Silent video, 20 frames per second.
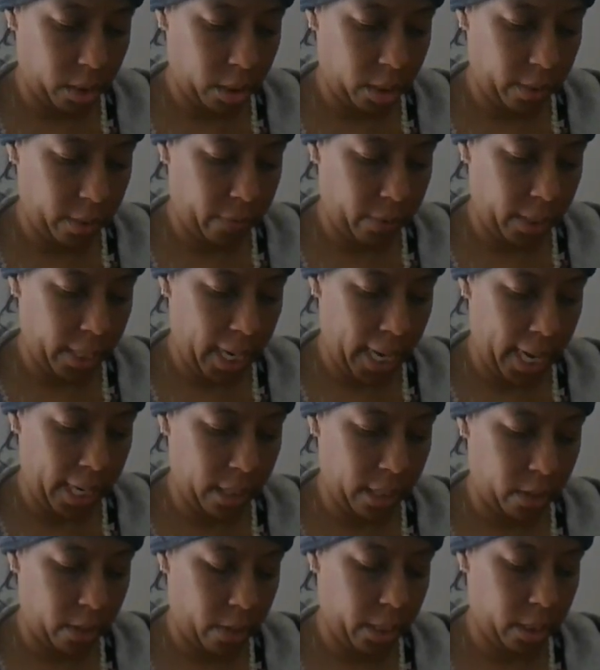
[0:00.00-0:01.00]
a different
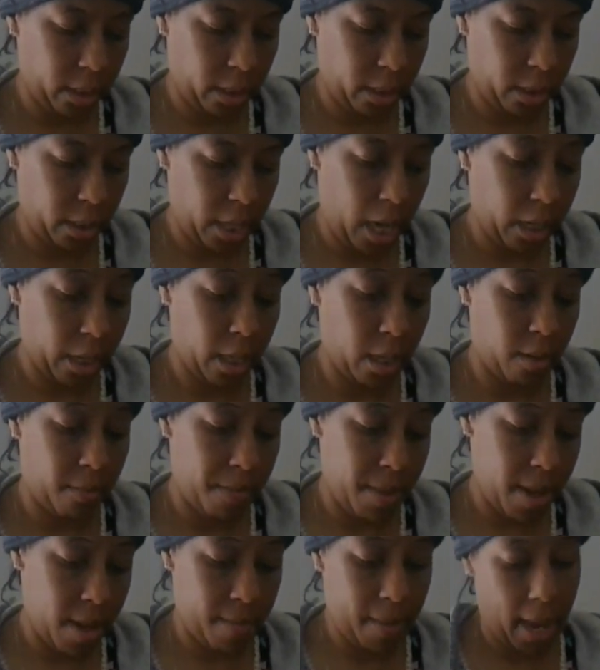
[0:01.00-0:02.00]
category because you're calculating
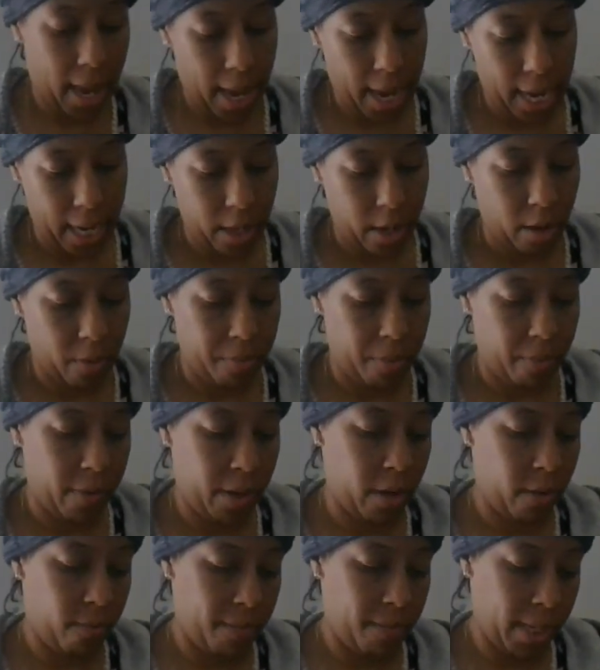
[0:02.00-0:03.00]
BMI, and you have
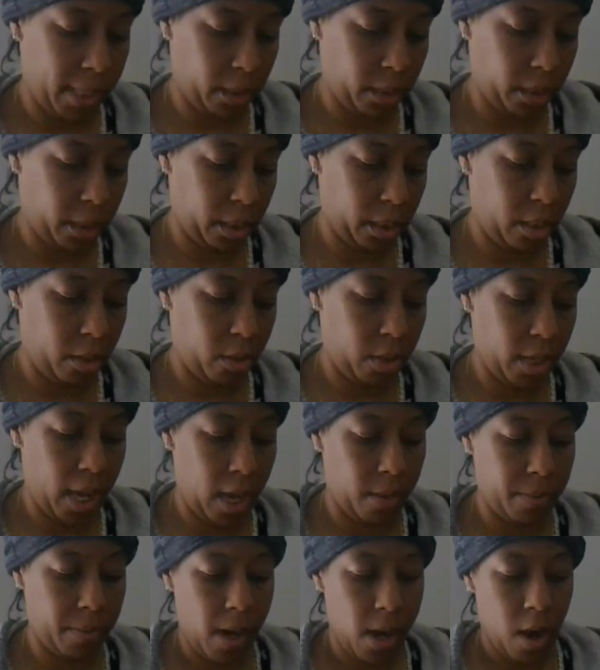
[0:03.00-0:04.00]
preventive medicine, and you can
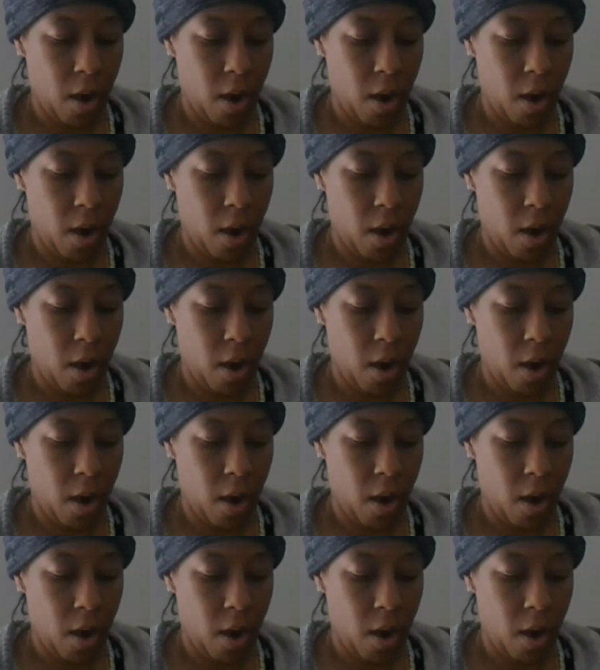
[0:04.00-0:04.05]
help